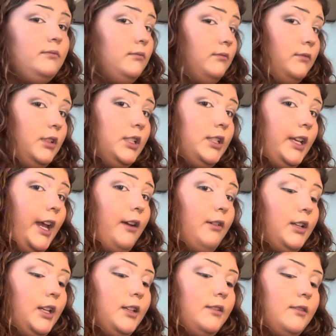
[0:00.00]

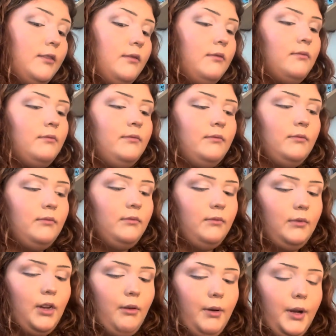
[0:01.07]
scariness
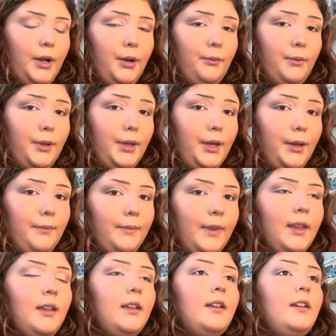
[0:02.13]
going on with it,
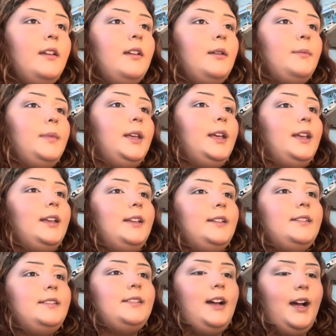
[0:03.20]

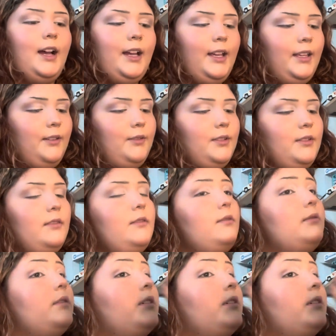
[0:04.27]
because I used to